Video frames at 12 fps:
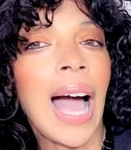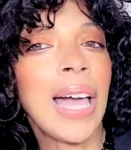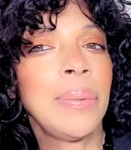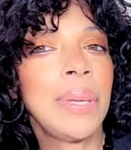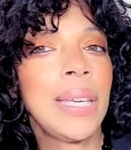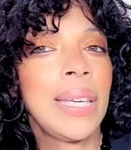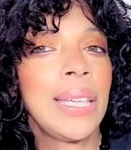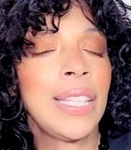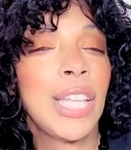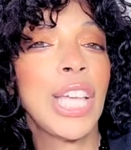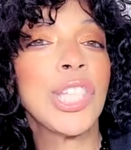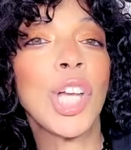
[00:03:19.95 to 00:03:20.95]
I
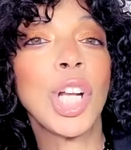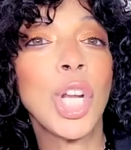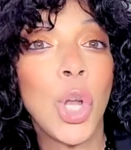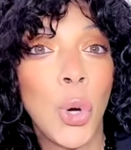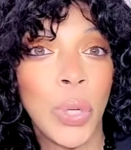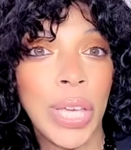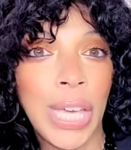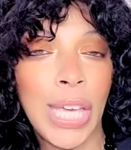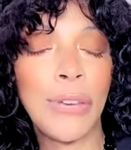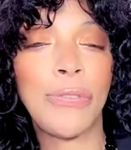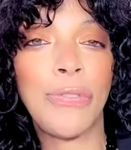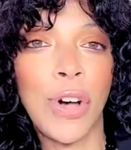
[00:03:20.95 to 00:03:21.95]
mean, these are
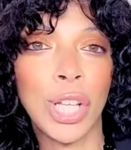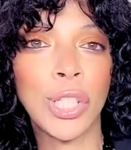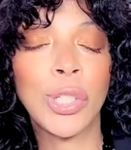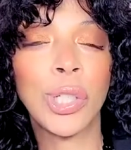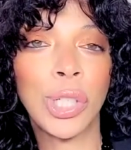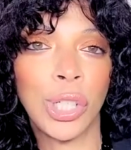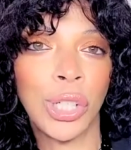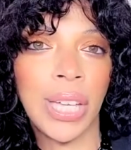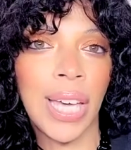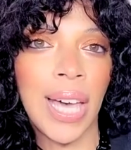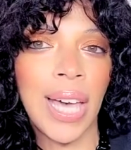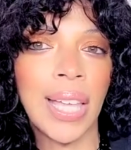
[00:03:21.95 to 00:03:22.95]
low-key fun to
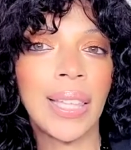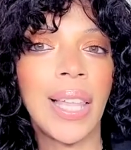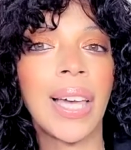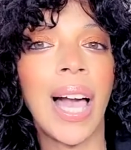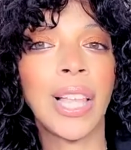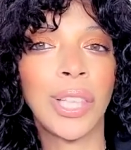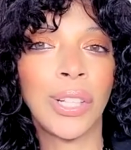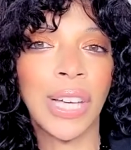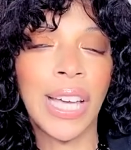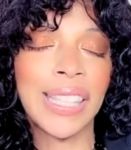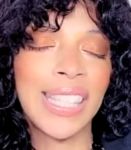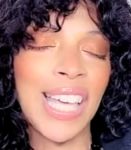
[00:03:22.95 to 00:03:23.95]
look at. Like, I
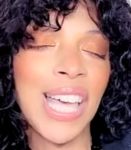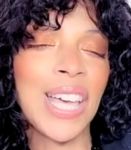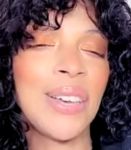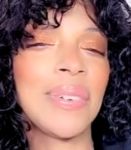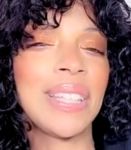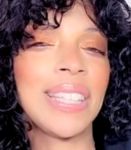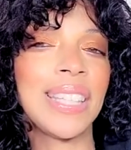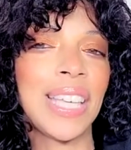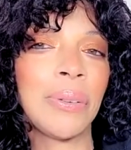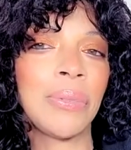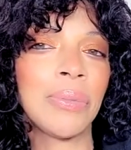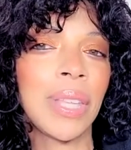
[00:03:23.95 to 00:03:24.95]
look at them and
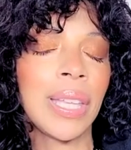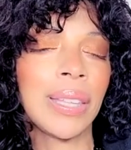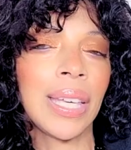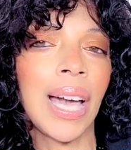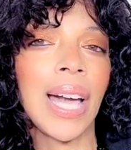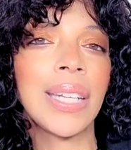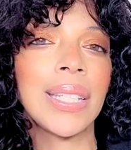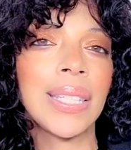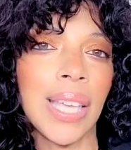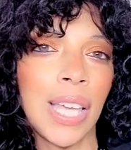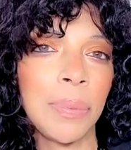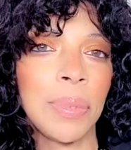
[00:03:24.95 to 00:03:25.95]
they they, they kind of
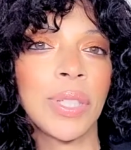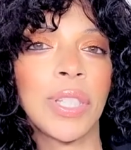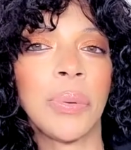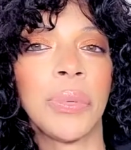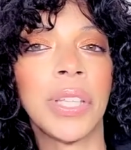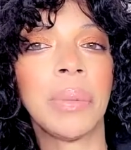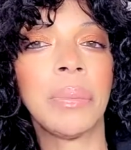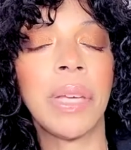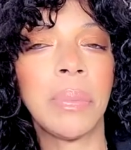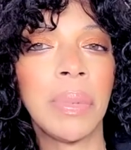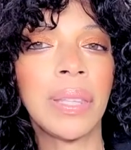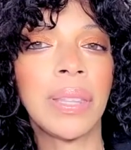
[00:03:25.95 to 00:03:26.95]
take me somewhere. They
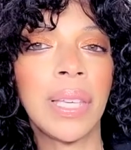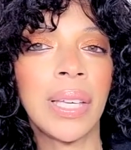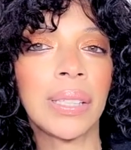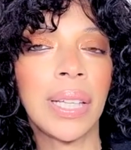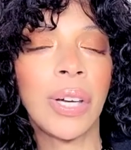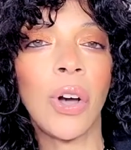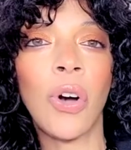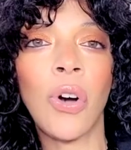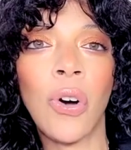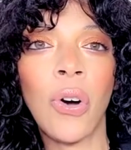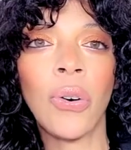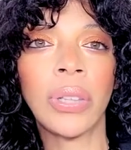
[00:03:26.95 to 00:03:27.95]
make me think like,
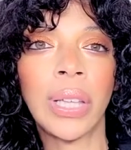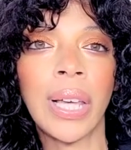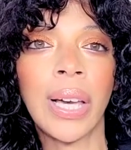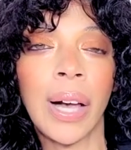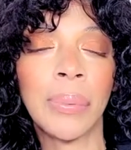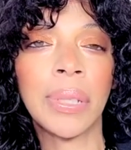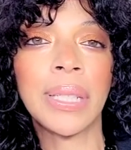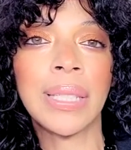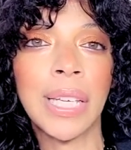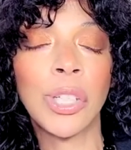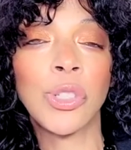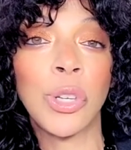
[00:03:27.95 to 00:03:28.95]
oh, like I'm gonna
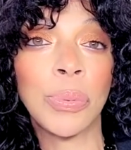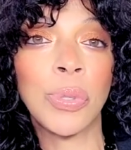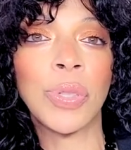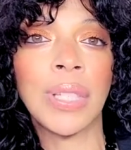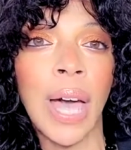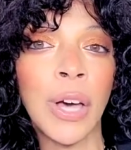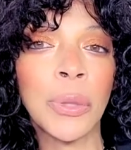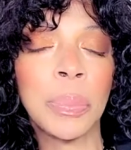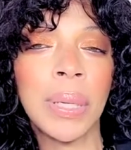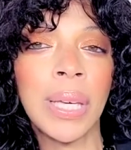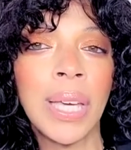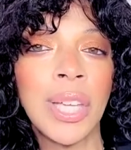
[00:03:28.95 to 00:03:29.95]
take a trip to South
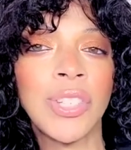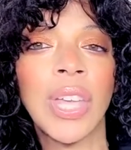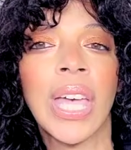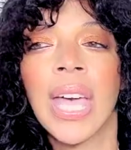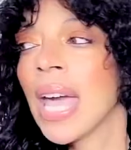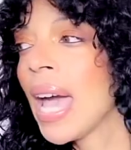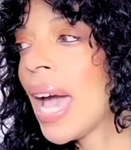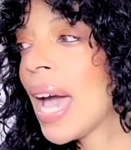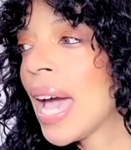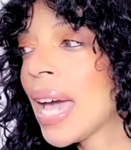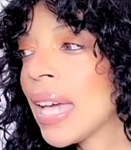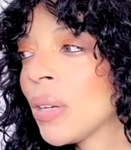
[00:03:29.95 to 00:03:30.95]
Beach
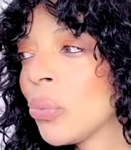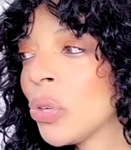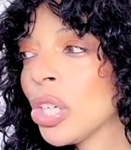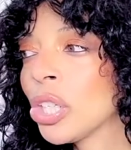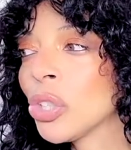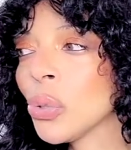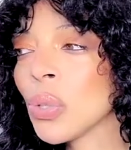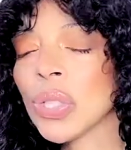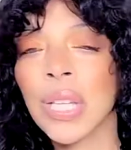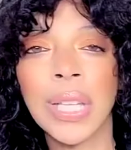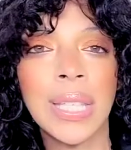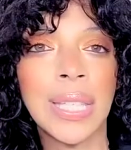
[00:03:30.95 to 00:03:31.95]
and we're gonna do
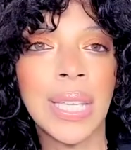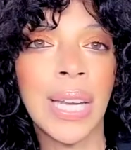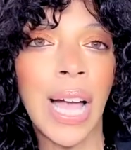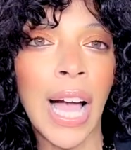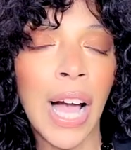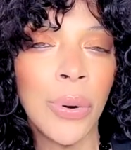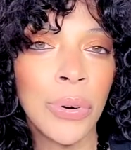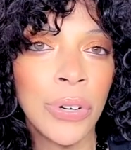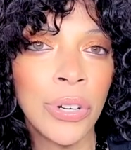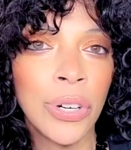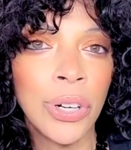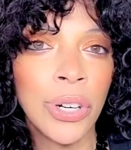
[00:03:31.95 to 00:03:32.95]
sunset
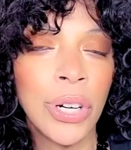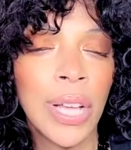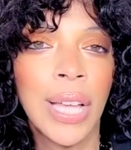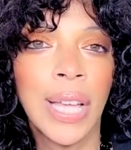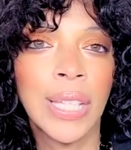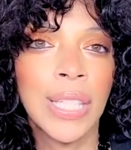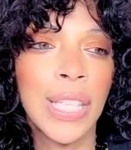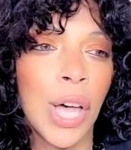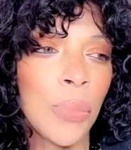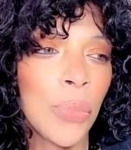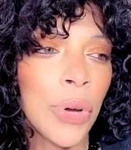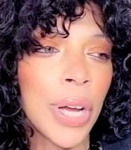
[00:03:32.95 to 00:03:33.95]
hour
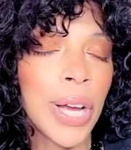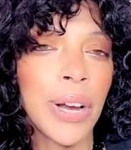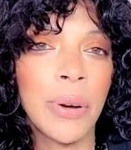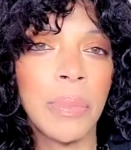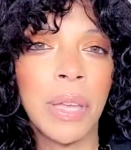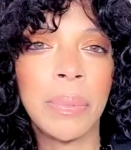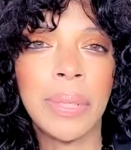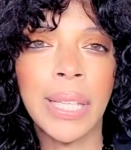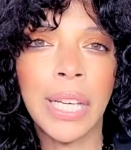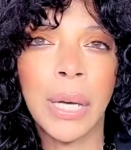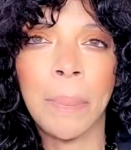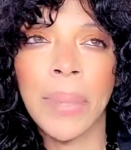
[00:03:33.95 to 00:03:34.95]
somewhere, maybe
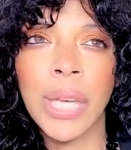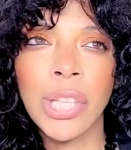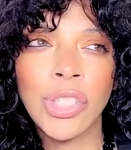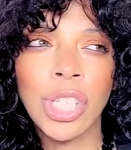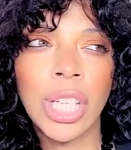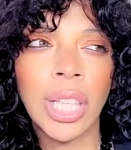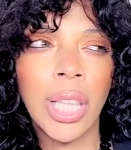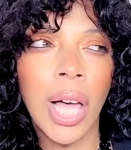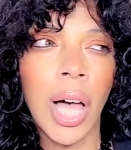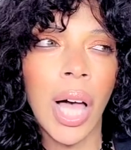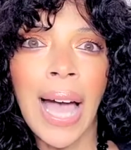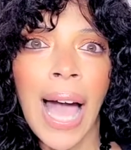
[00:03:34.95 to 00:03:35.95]
like a beach
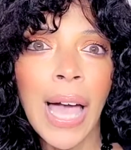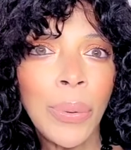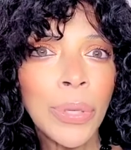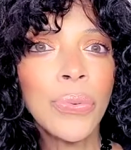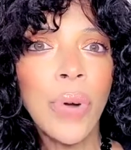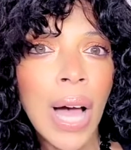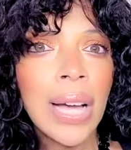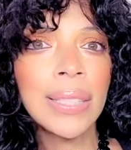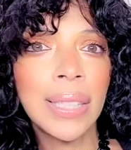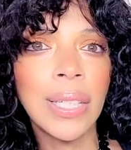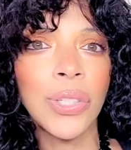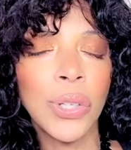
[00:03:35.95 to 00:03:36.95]
club. I would
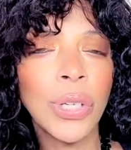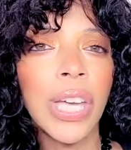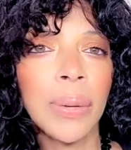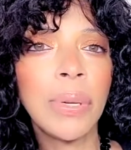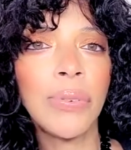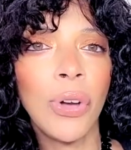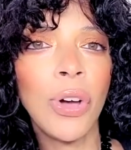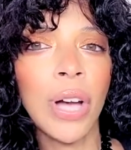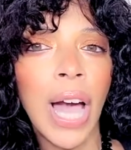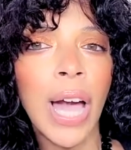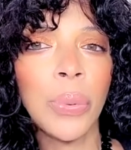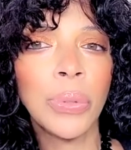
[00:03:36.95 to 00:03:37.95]
rock this, don't get me
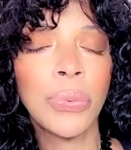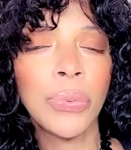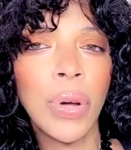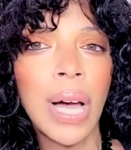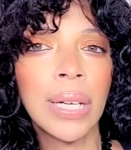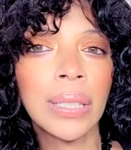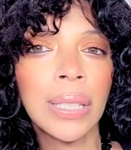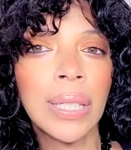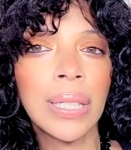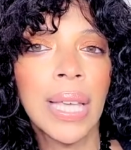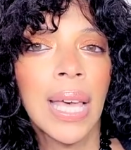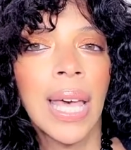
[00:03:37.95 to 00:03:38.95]
wrong, I would rock this.